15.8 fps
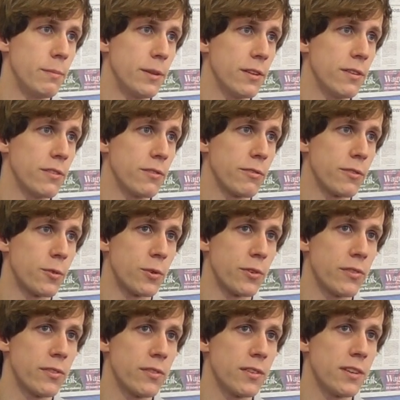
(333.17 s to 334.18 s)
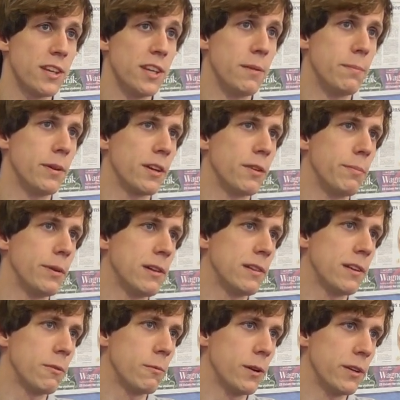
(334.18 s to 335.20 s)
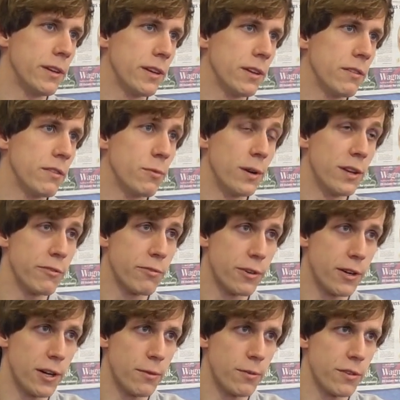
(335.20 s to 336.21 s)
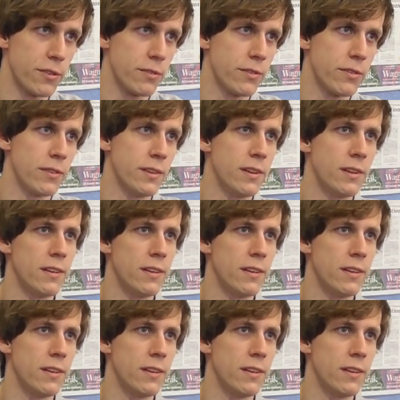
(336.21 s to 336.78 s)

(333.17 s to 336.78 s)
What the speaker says: because of course, keeping a building running 24 hours